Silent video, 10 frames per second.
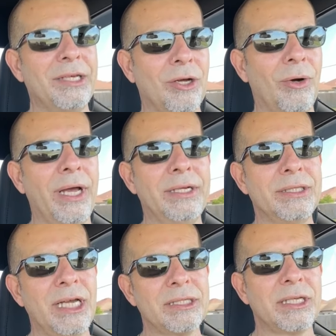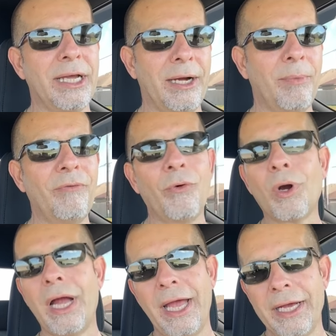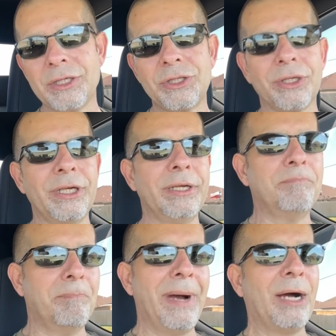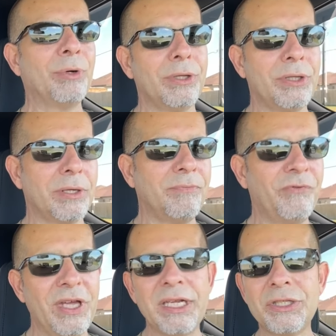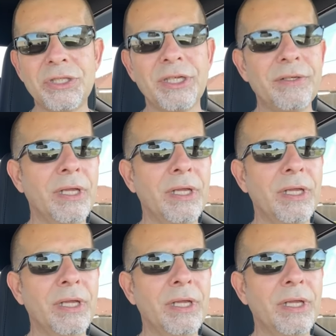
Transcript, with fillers: to go ahead and test it out before I actually mounted them, finished it,